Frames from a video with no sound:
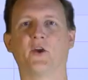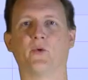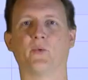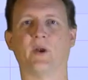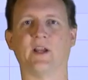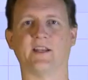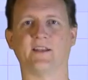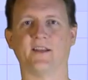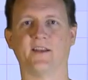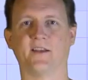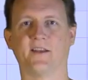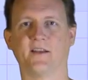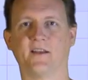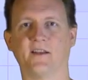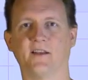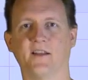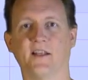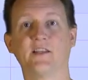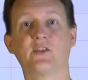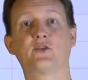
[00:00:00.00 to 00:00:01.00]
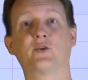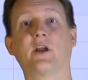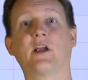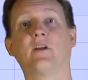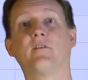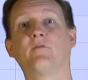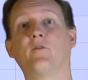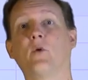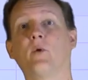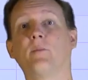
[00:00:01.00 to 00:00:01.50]
Great. Let's
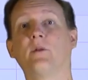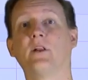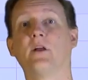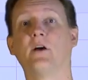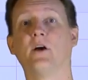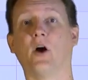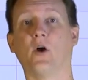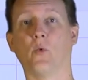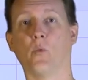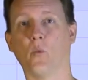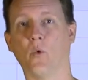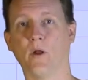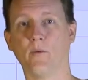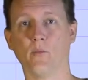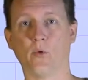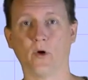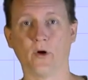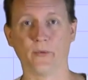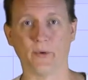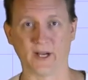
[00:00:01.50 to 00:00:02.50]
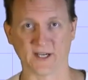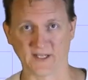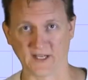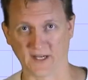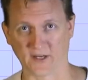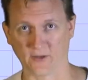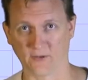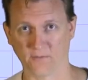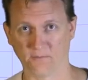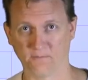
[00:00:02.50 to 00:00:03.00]
try our formula on one more
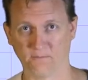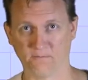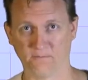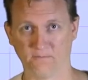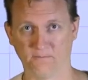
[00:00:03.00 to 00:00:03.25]
rectangle.